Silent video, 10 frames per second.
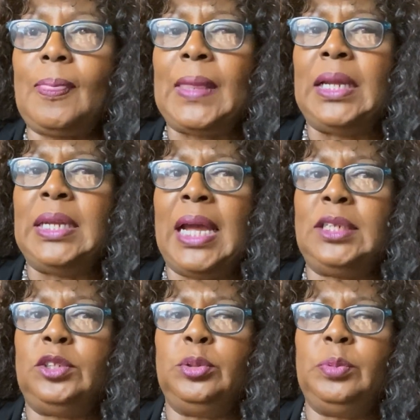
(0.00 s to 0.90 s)

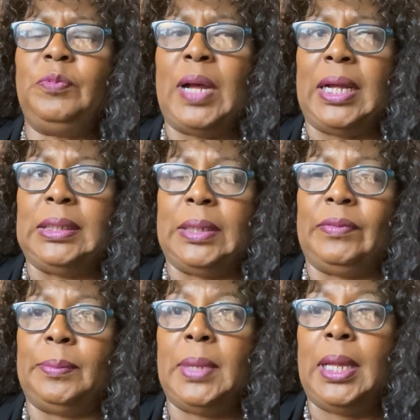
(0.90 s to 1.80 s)
not too fond of them.